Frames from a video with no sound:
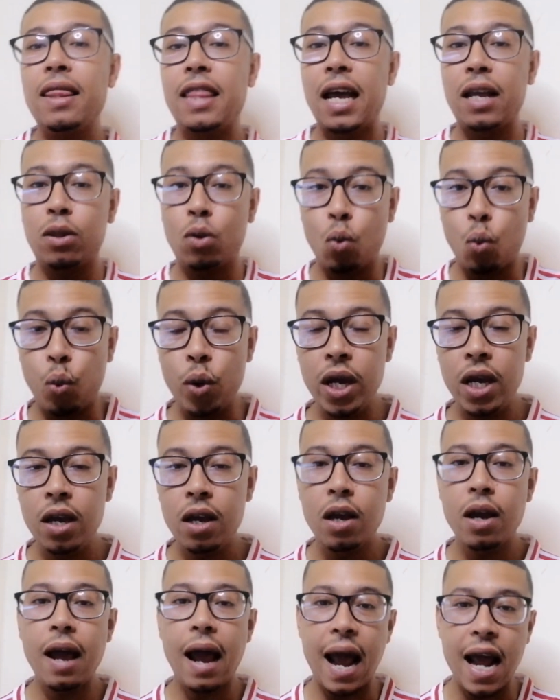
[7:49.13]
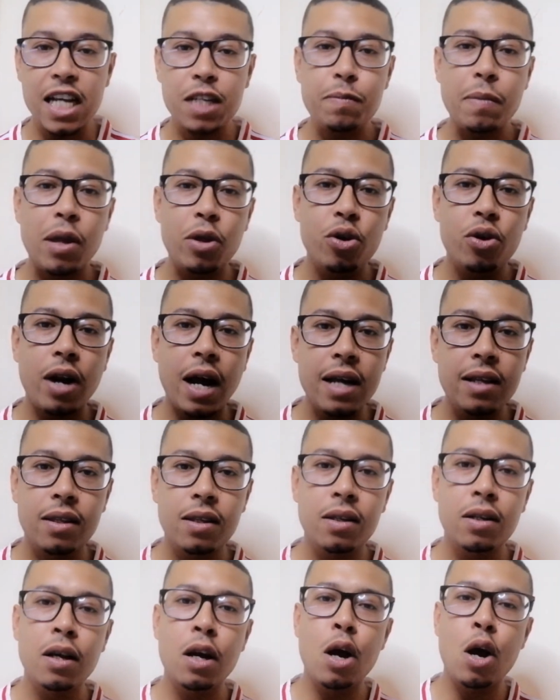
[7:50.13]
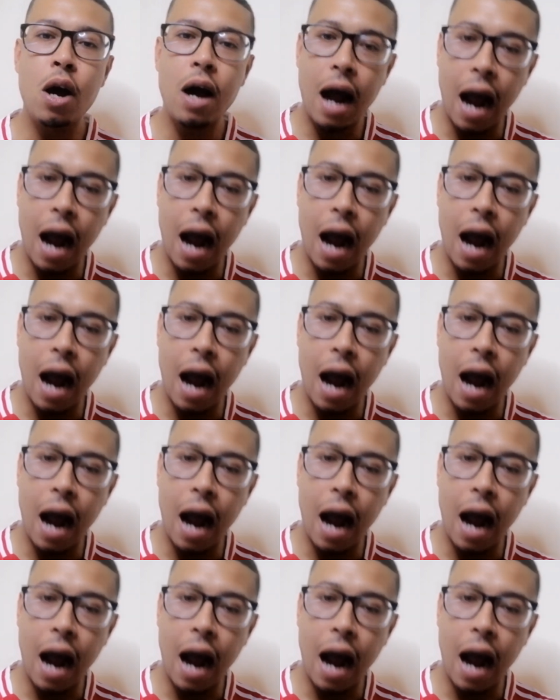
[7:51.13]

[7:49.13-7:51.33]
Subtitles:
that we, as Man United,